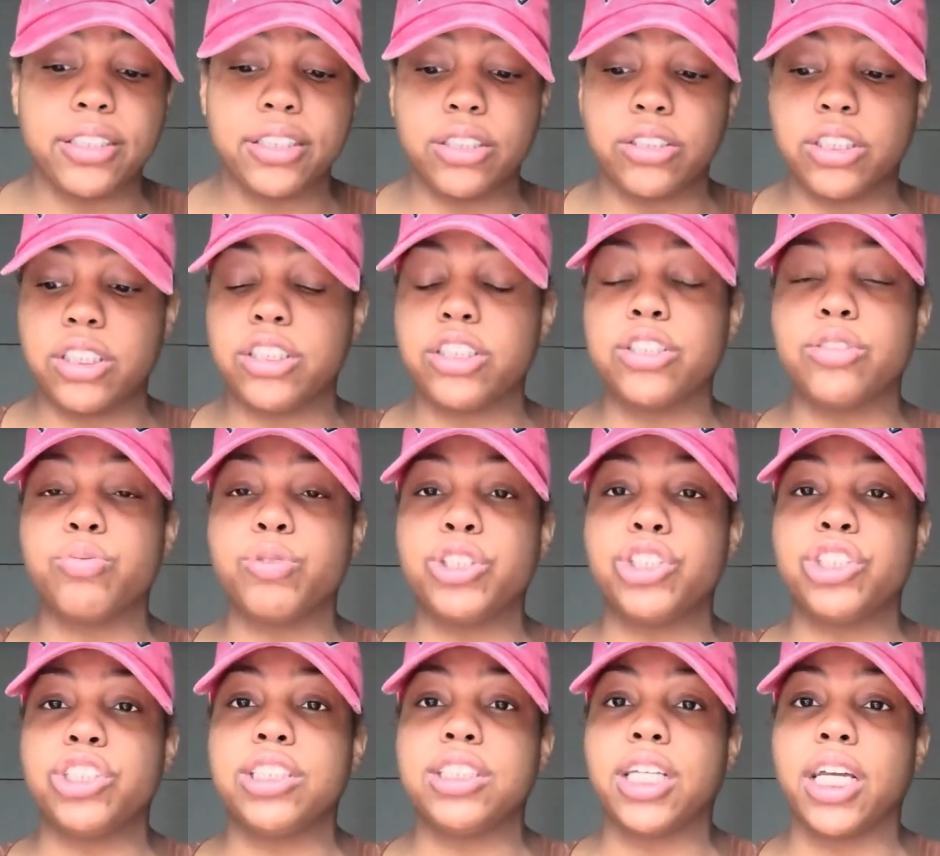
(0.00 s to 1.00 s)
So this is what
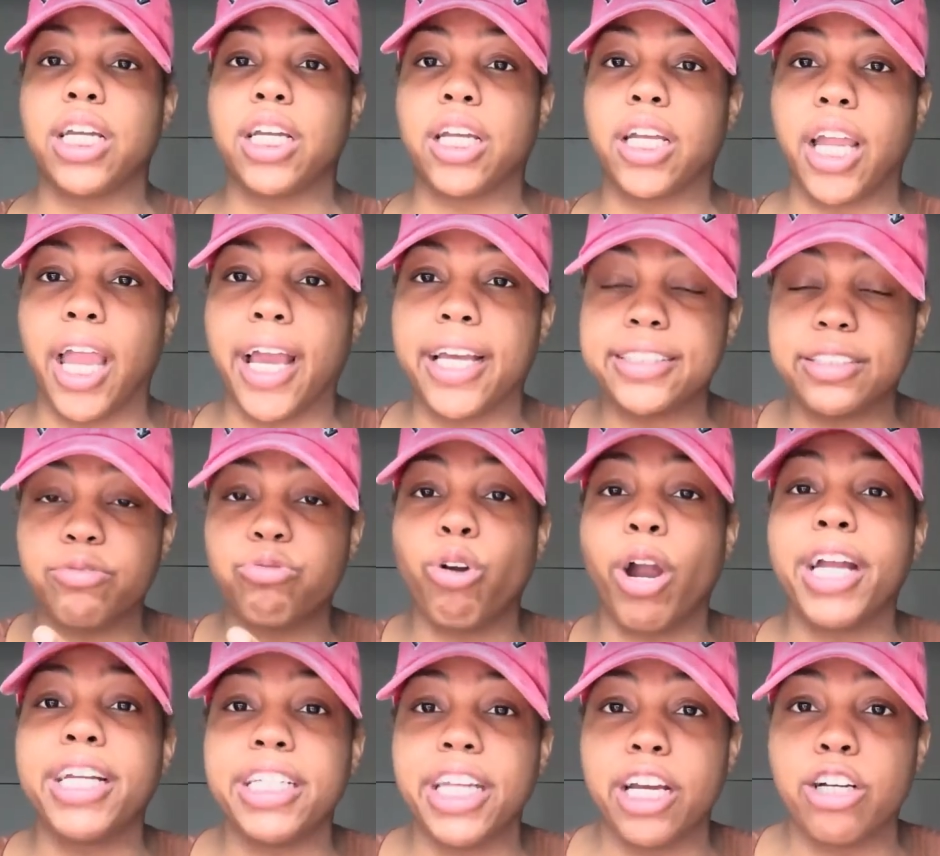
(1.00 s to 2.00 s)
she's saying. As of
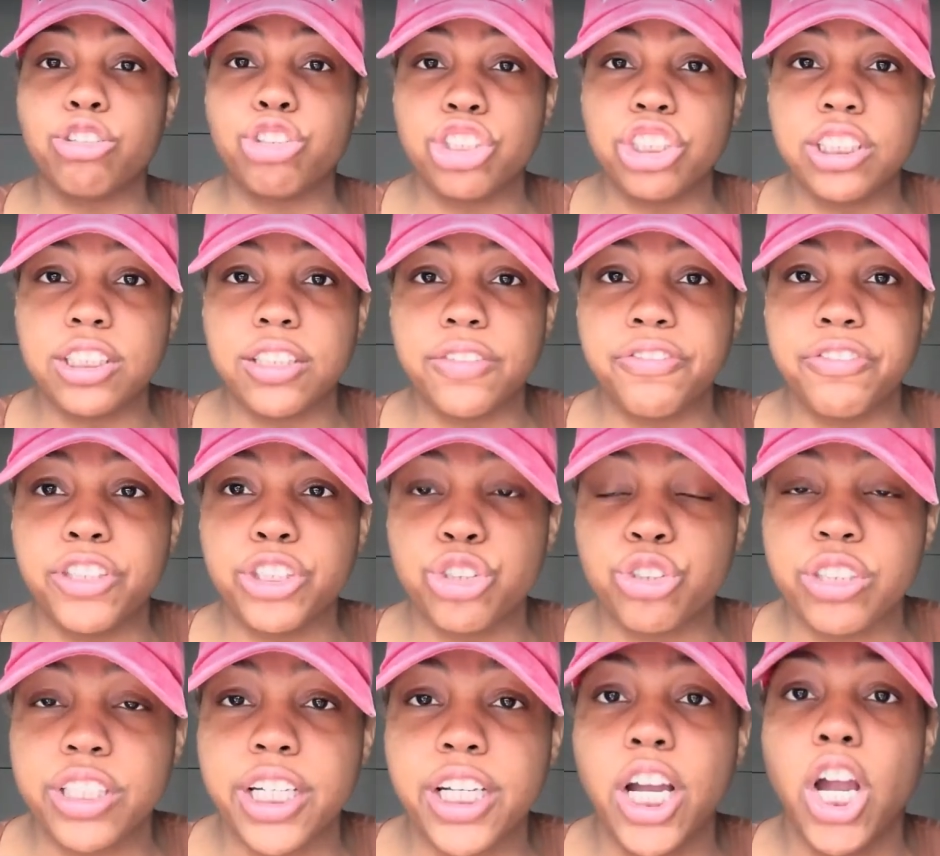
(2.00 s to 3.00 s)
right now, she's
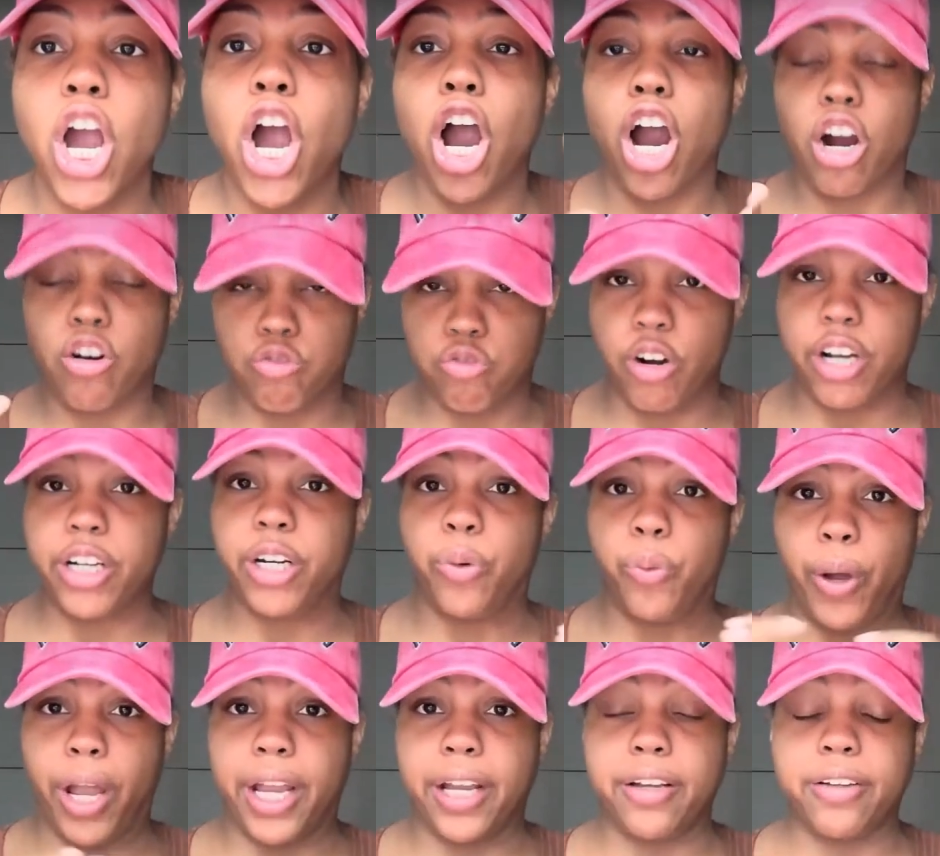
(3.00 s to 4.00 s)
officially a
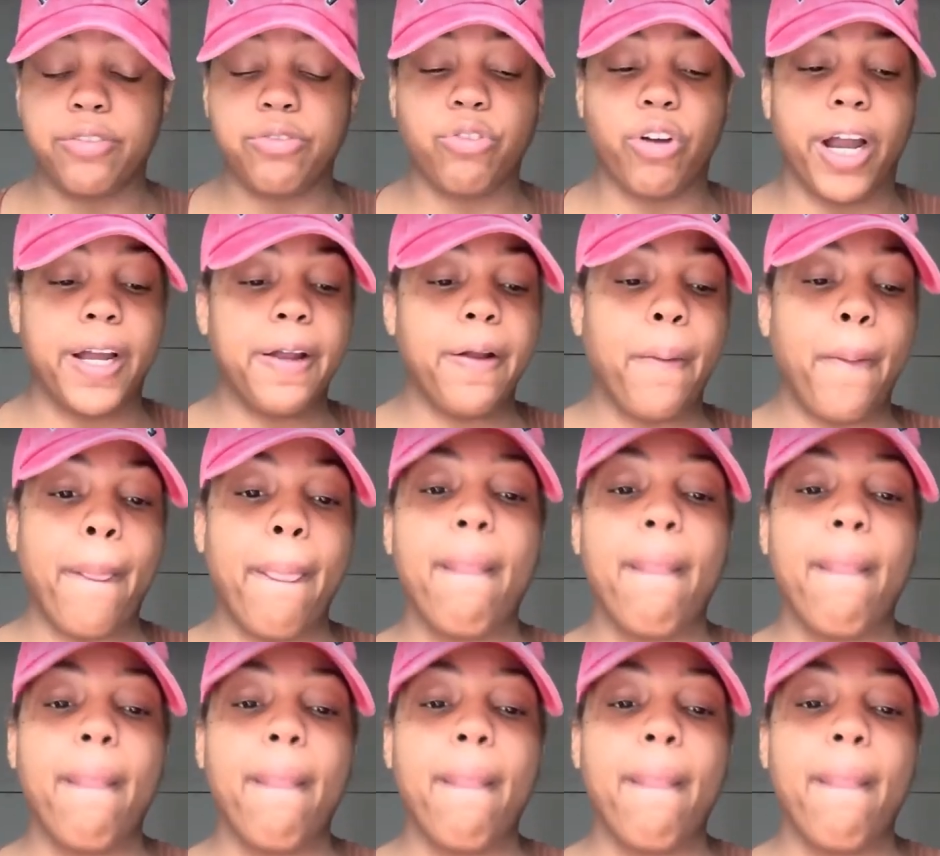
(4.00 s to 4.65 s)
runaway, right?